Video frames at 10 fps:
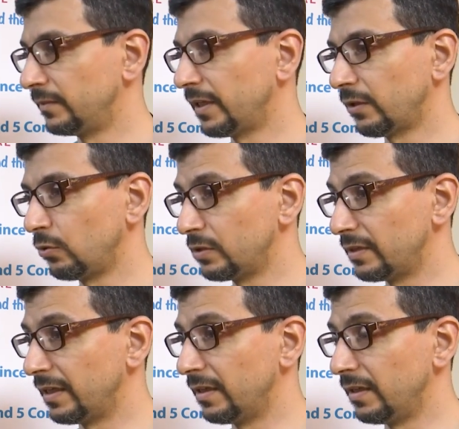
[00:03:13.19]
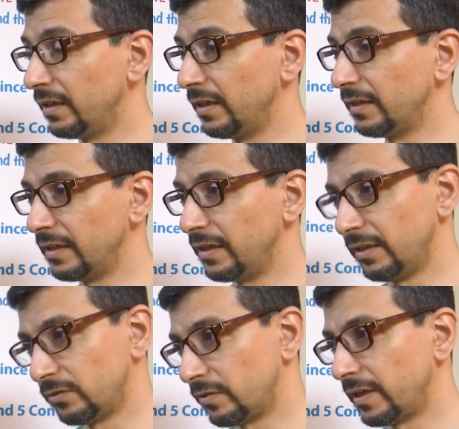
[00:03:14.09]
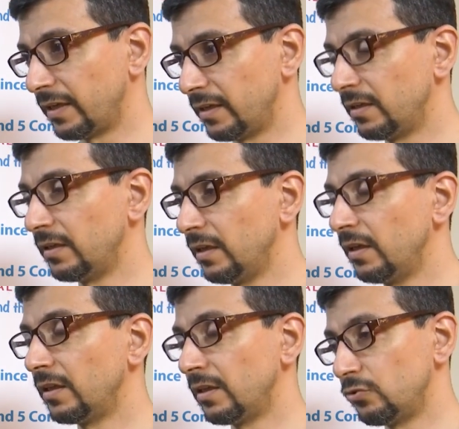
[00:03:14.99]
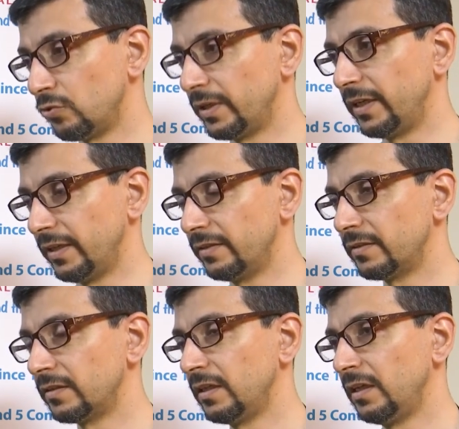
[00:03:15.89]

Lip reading: diagnosed a little later than the Jordanians,